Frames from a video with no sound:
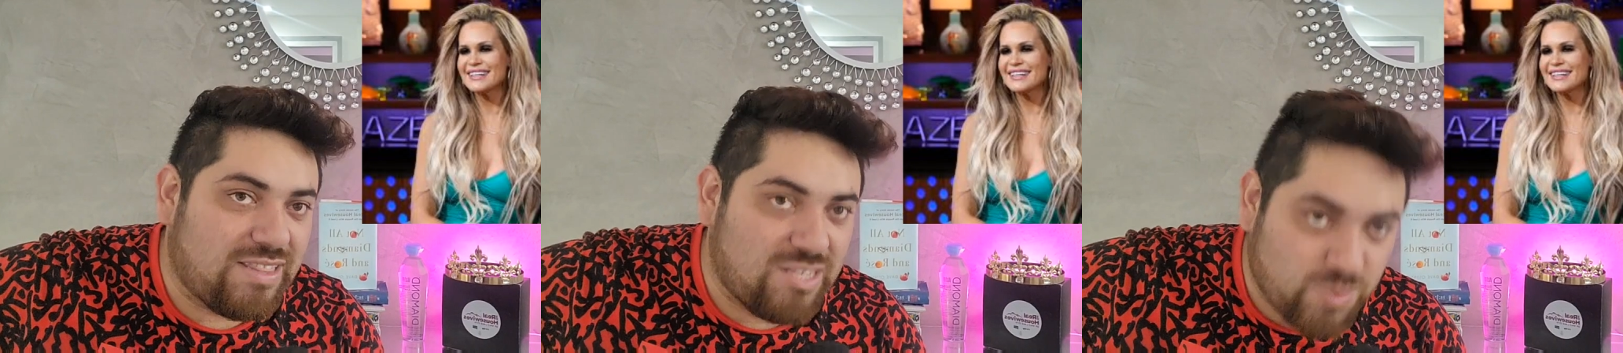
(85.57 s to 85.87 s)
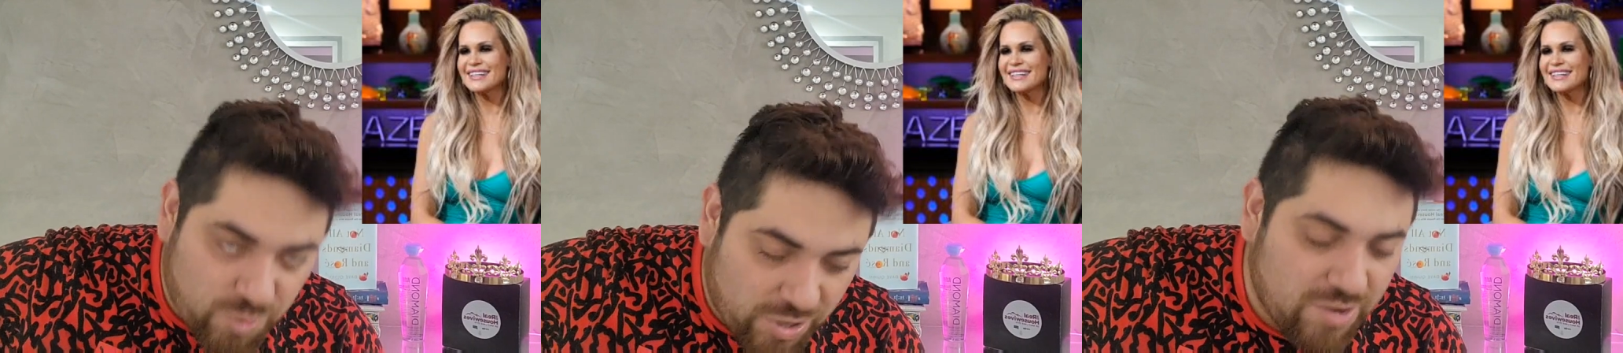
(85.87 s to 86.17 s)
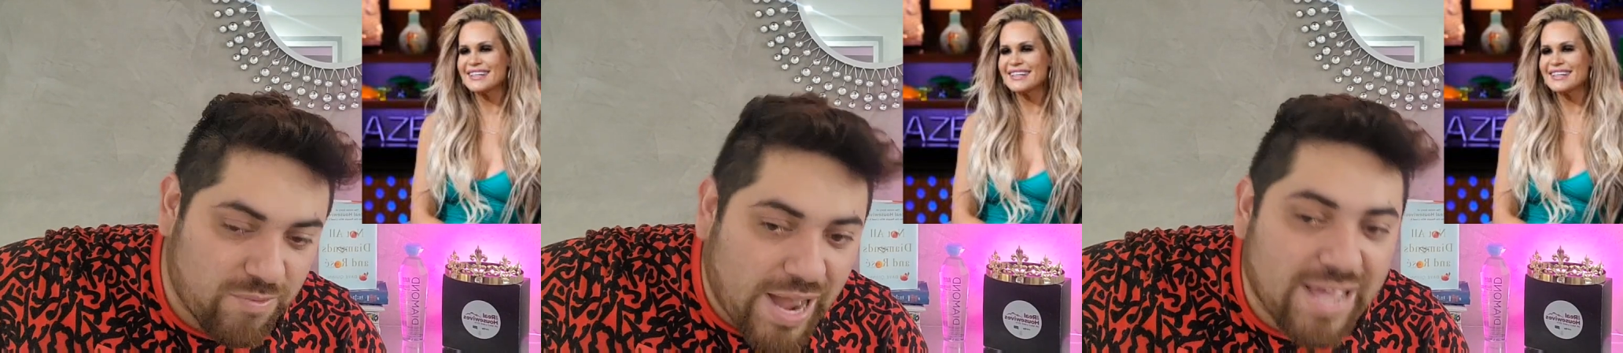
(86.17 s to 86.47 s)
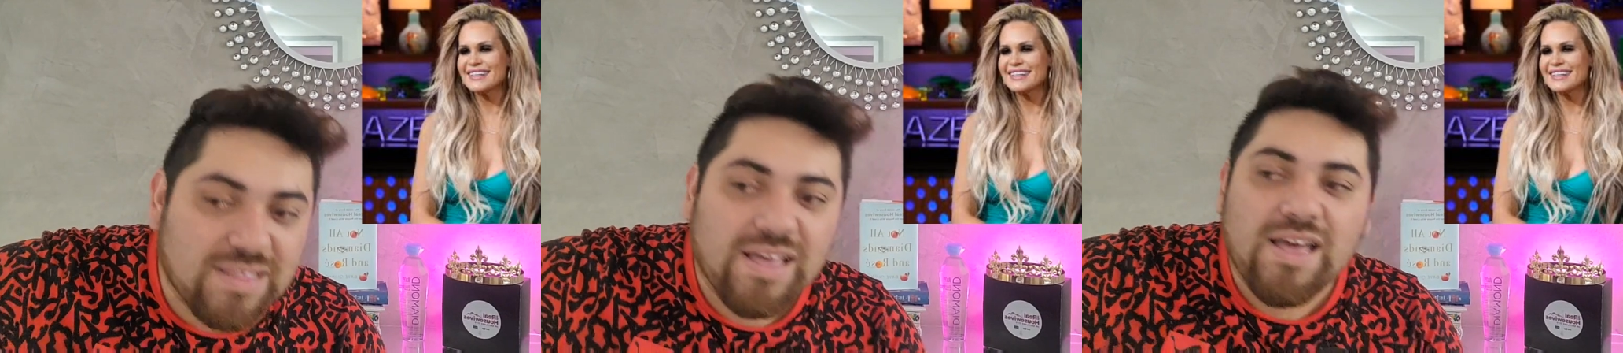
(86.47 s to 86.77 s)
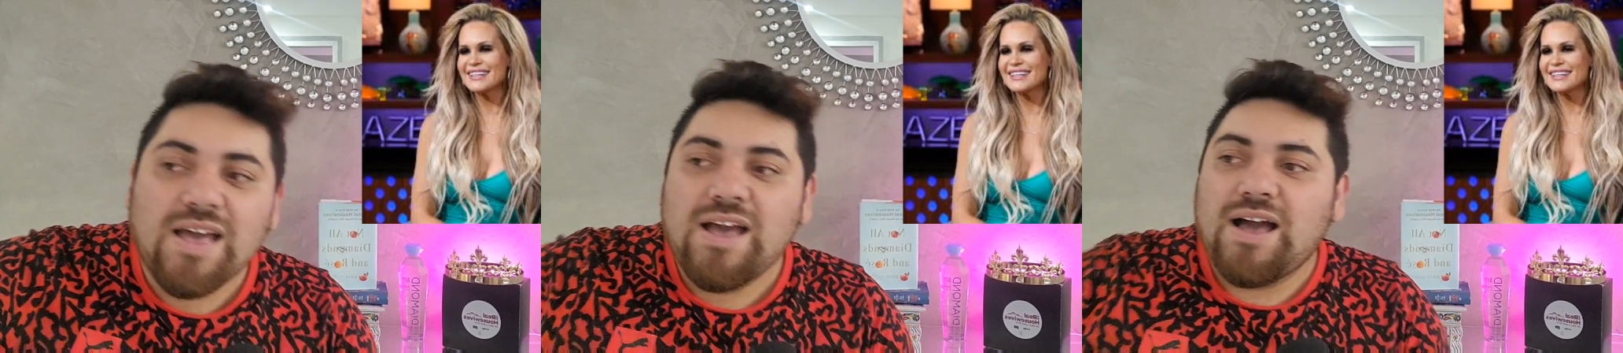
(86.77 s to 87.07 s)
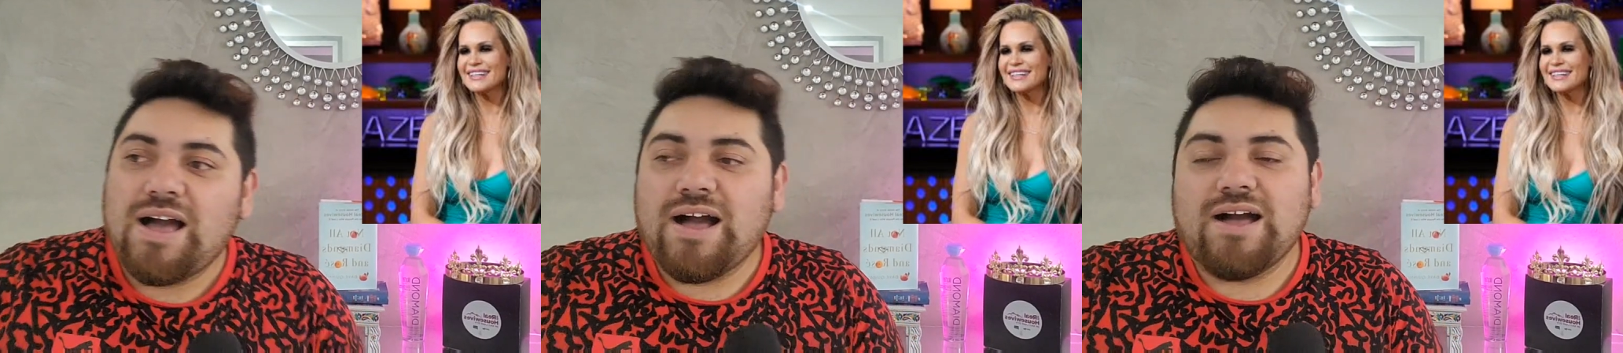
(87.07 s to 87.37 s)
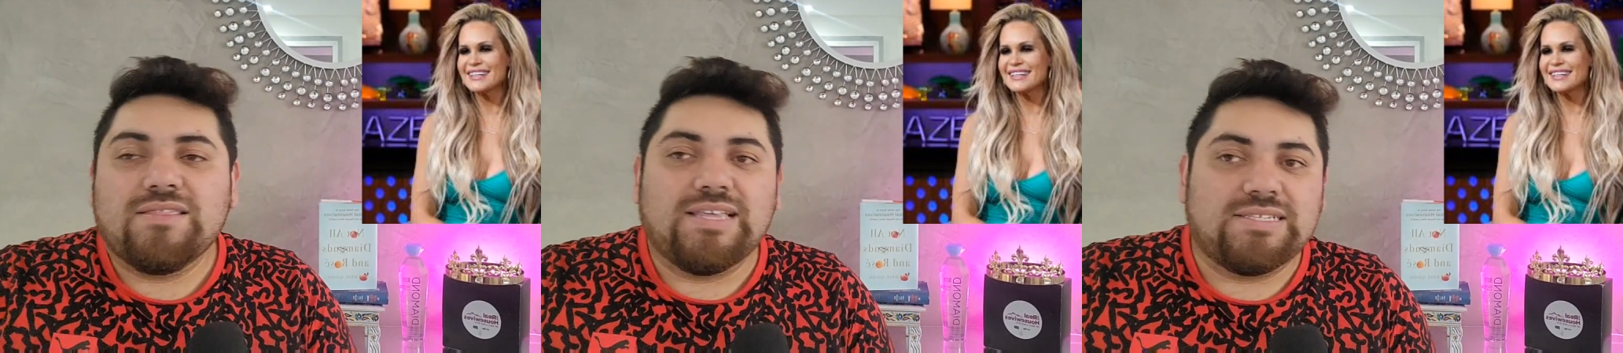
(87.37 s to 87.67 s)
Speaker 1: at this point, right?
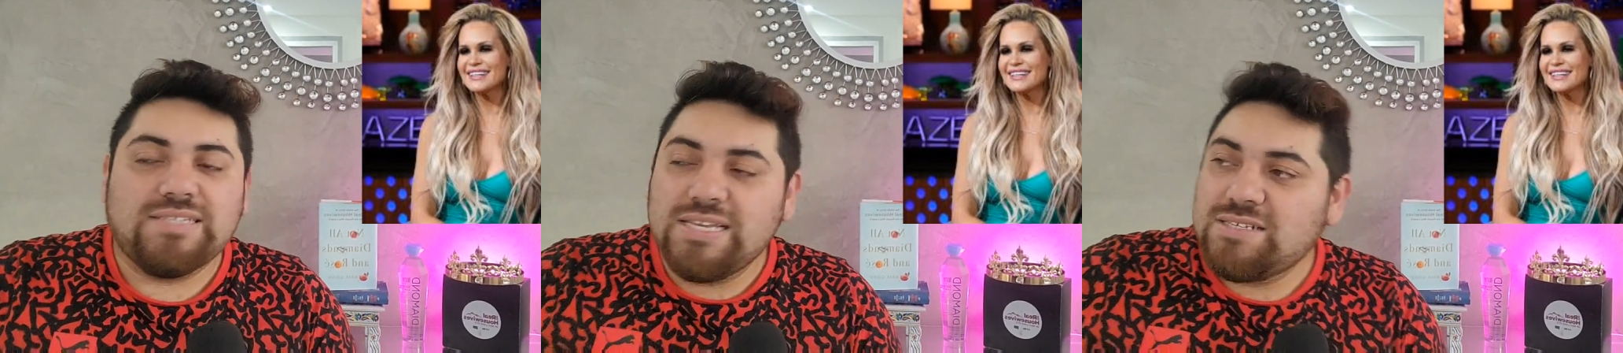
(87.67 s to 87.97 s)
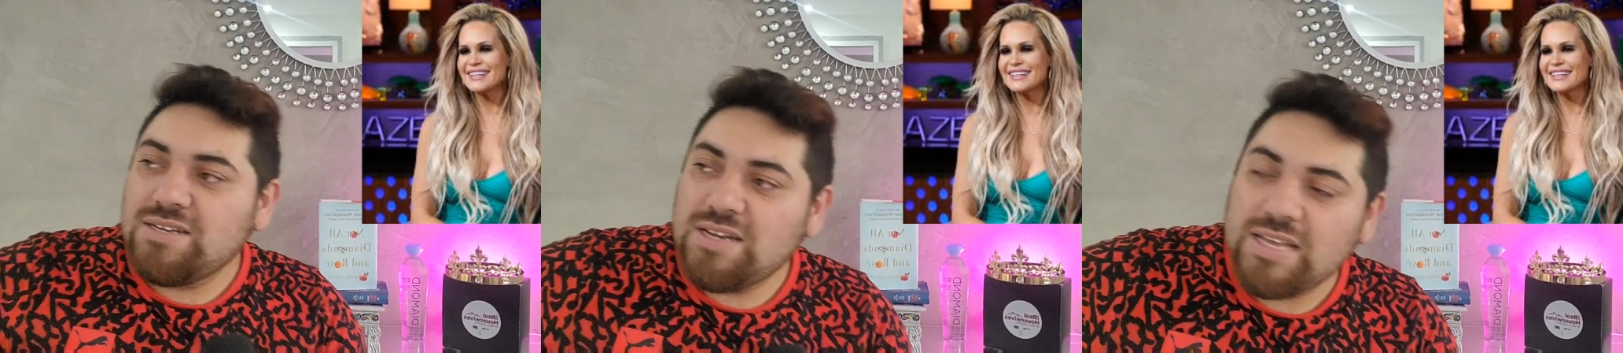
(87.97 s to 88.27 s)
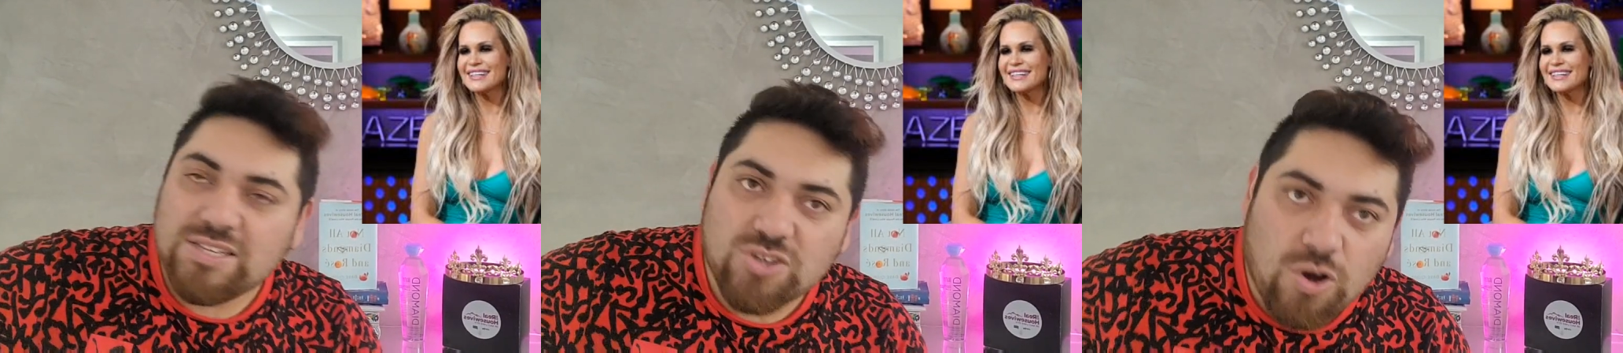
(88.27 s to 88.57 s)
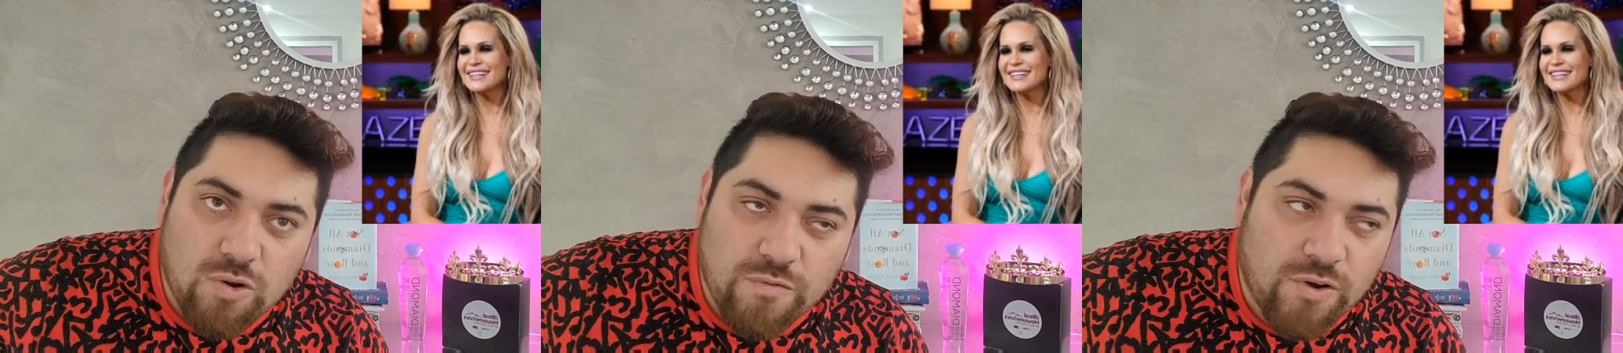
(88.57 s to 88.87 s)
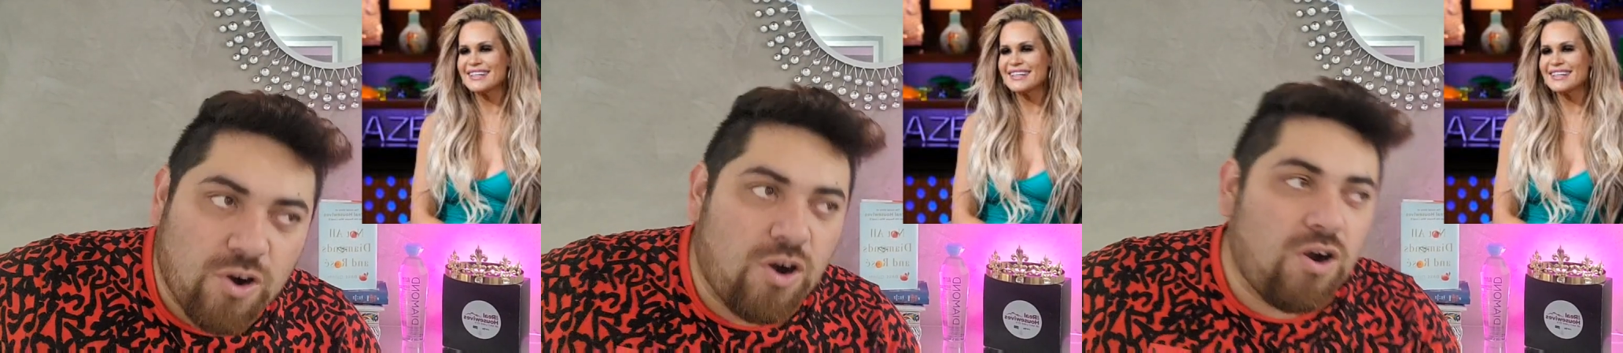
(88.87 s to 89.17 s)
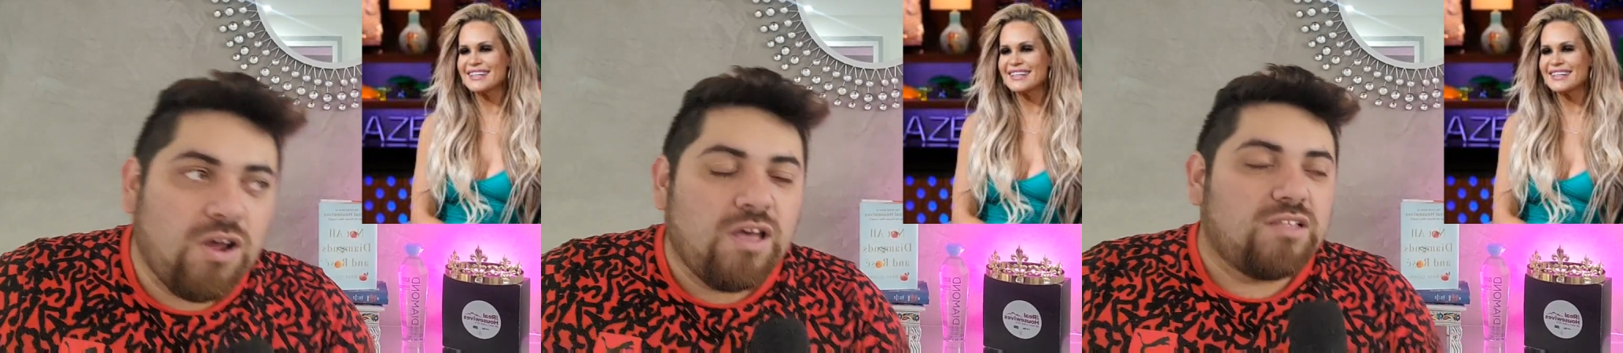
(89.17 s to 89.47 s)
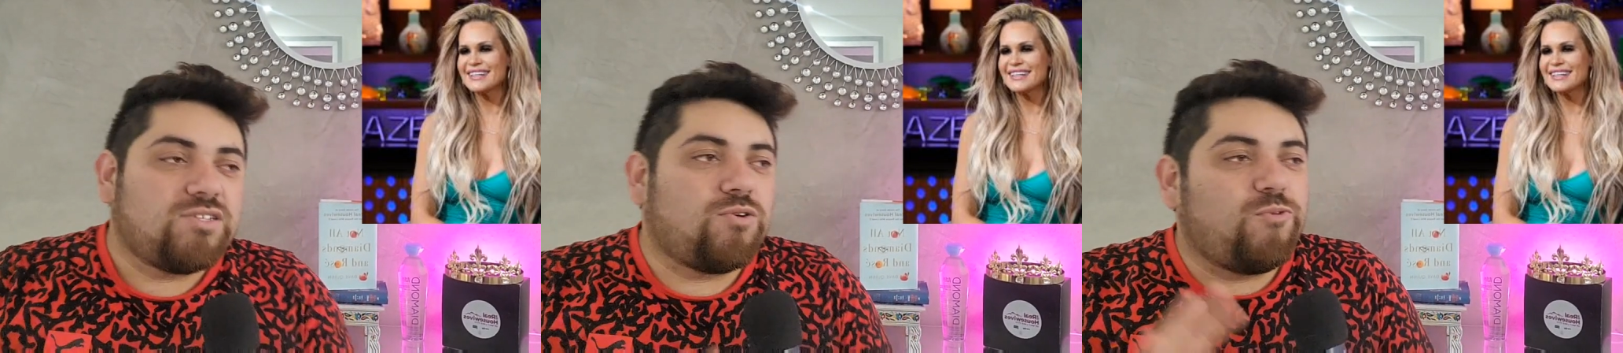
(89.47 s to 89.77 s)
The season is over,
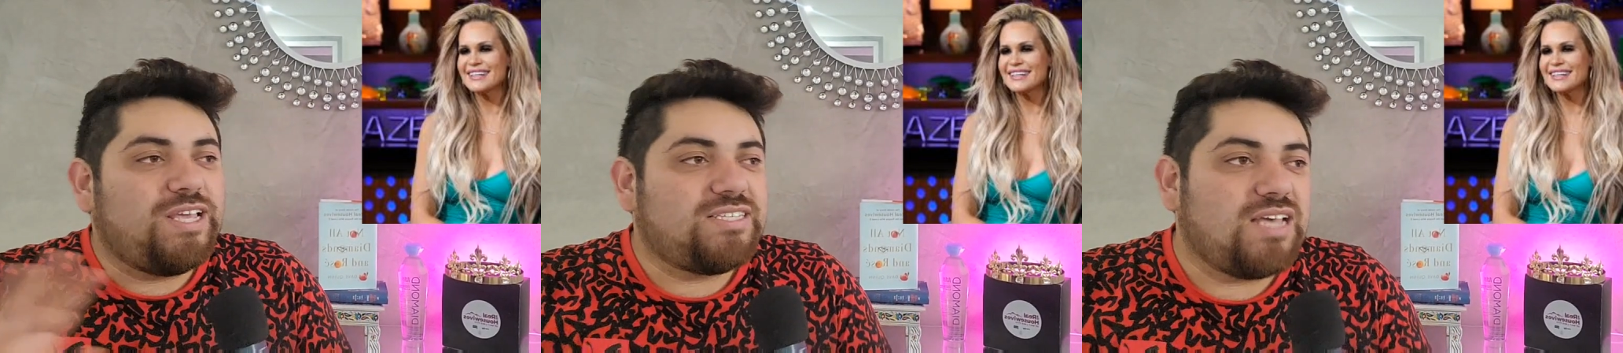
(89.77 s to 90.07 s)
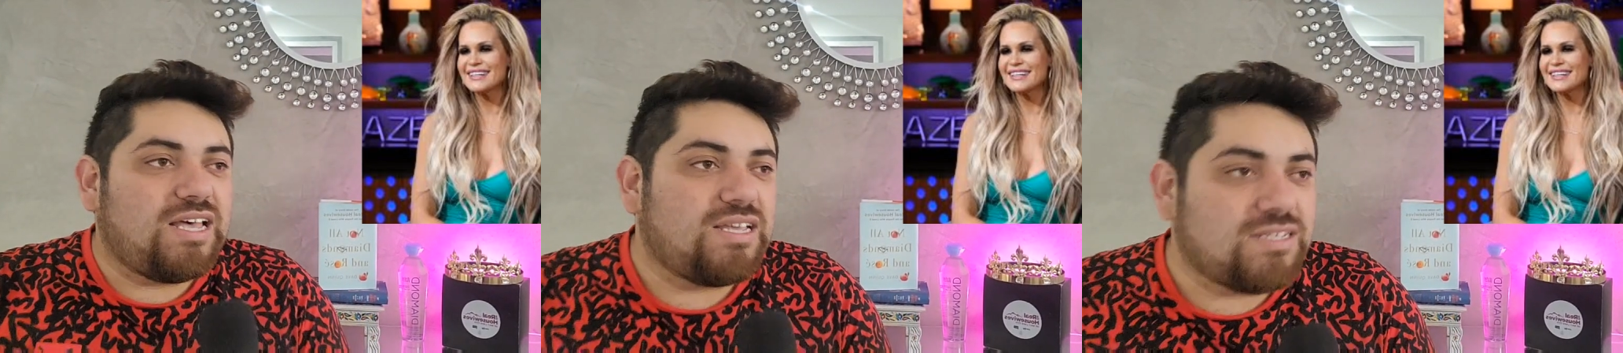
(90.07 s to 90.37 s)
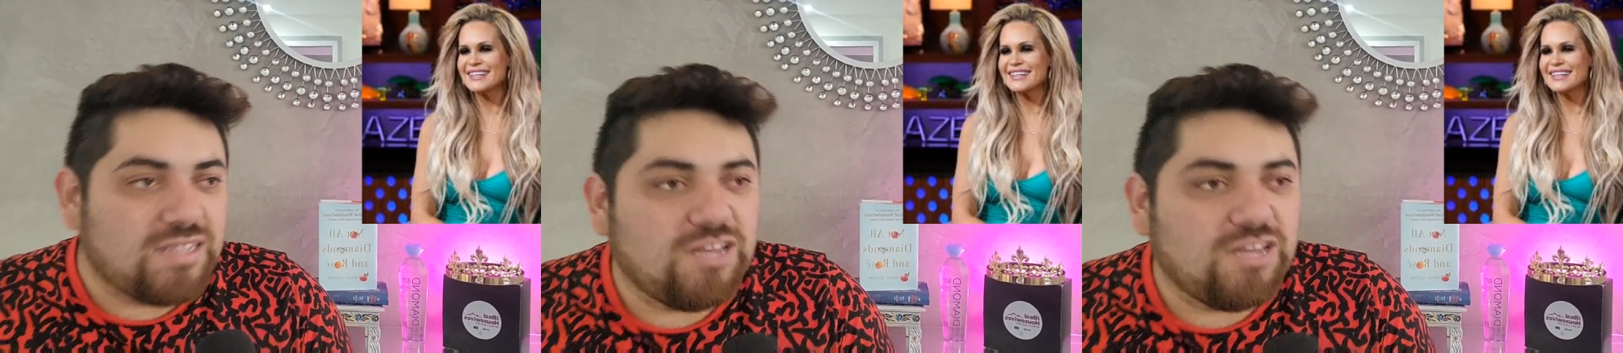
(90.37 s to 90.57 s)
Teresa's